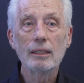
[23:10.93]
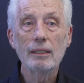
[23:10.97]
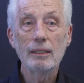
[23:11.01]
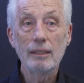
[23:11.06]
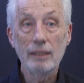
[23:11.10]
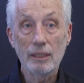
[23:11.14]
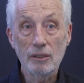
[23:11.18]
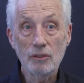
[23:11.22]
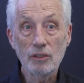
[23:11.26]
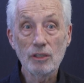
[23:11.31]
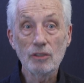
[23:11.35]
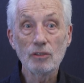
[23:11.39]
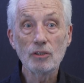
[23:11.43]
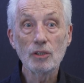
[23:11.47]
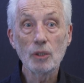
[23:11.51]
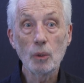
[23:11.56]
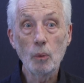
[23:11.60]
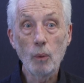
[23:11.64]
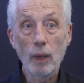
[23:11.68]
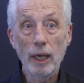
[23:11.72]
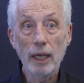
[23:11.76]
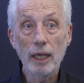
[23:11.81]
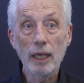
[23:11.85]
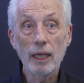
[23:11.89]
This is the
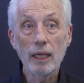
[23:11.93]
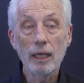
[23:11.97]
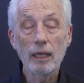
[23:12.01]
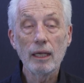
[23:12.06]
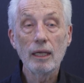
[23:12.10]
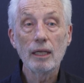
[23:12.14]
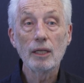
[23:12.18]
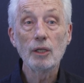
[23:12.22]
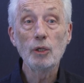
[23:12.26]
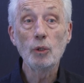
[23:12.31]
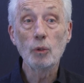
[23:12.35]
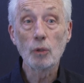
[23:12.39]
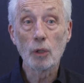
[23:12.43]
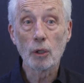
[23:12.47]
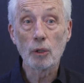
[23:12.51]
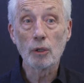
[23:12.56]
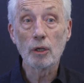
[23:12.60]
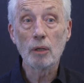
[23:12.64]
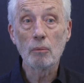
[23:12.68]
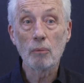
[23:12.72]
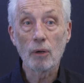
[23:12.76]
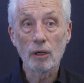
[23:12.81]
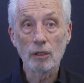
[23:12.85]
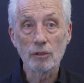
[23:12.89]
way you learn
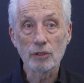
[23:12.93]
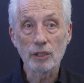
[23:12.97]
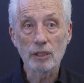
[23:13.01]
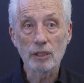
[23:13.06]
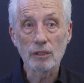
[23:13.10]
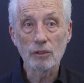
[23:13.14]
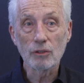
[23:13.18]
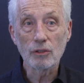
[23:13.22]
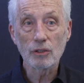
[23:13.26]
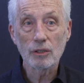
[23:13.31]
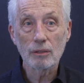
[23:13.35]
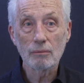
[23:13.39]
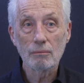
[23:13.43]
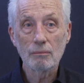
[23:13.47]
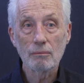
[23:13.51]
emergence.